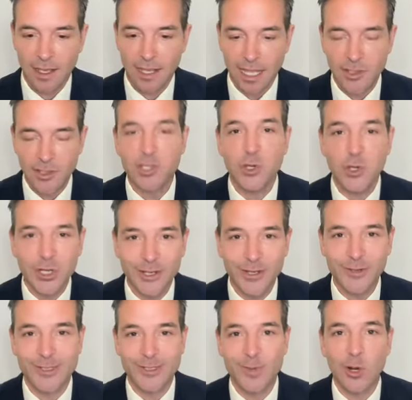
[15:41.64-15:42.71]
And the good
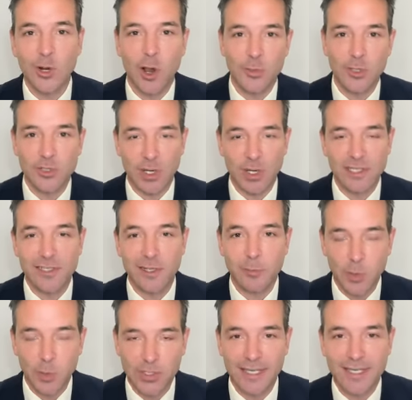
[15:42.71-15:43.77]
news about arbitration, and
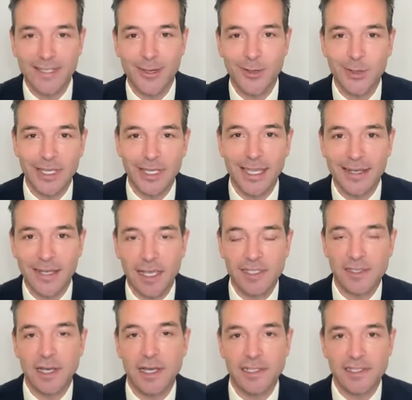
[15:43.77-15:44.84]
particularly in
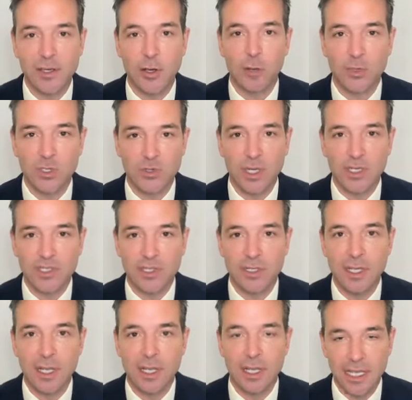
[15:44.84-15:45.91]
SIAC arbitration,
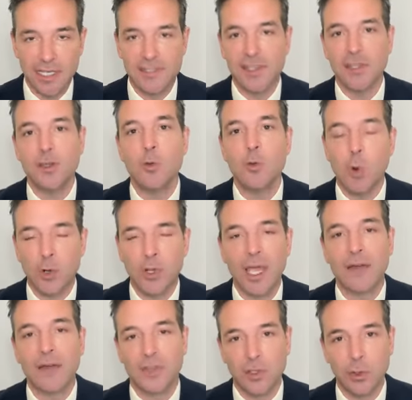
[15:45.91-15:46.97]
is that you won't
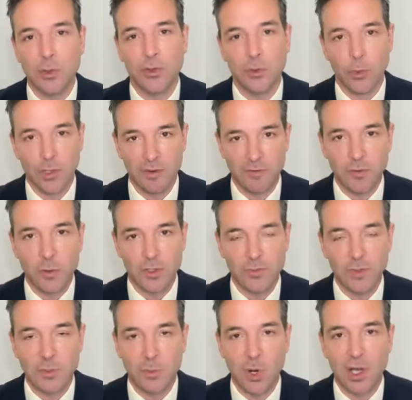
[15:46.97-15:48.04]
have to go through an
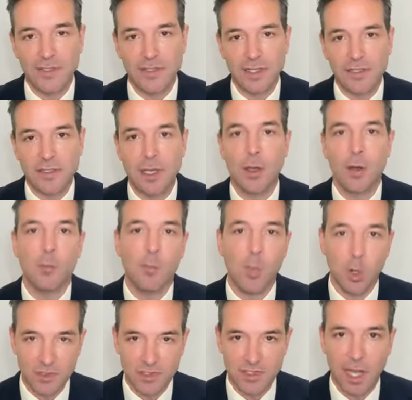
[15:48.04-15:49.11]
enforcement process
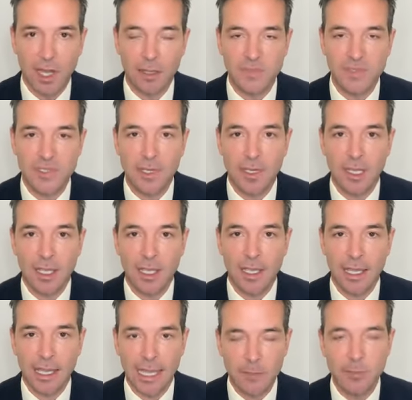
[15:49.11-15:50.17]
most times.
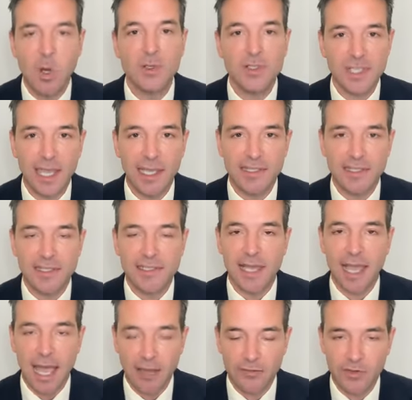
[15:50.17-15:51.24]
In most cases,
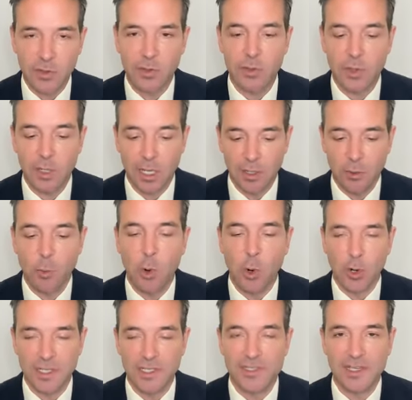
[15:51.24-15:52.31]
after an
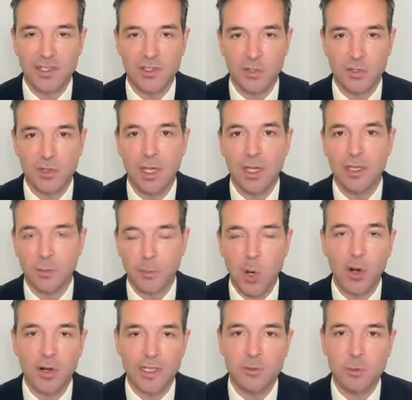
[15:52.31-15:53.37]
award is issued, the
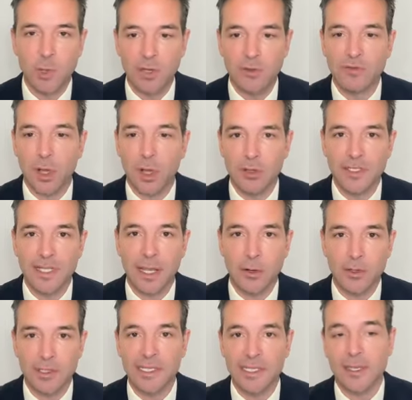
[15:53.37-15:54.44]
parties will
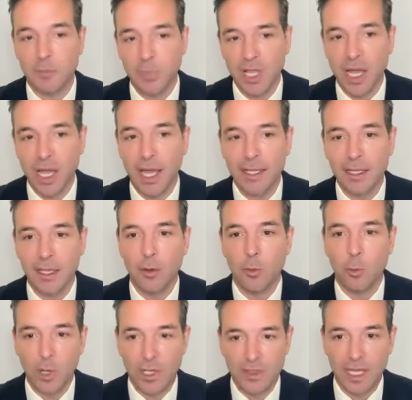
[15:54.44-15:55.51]
voluntarily comply
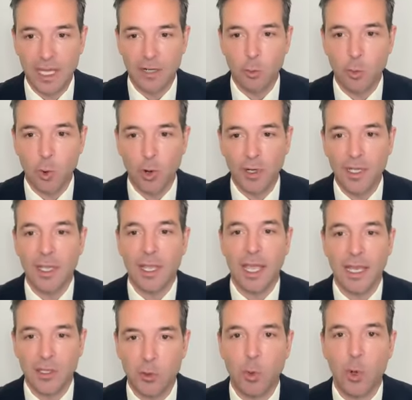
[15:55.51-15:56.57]
with that award,
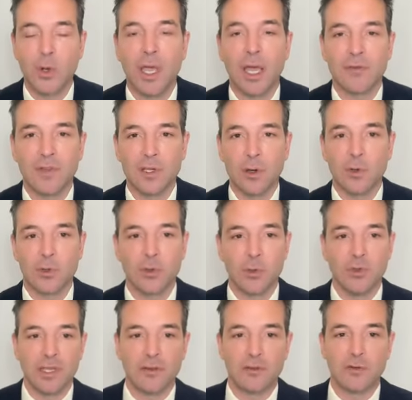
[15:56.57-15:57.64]
and you won't have to go through
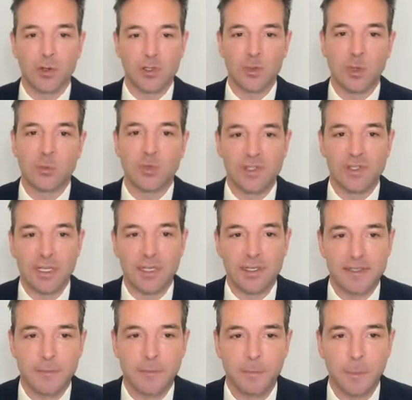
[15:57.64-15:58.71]
the enforcement
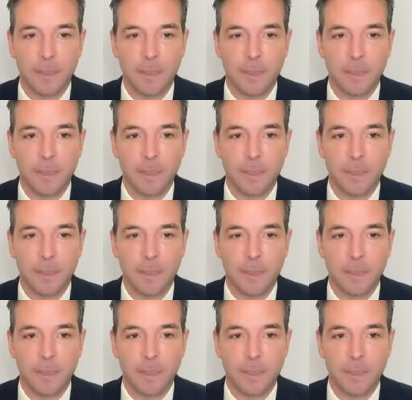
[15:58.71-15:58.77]
proceedings.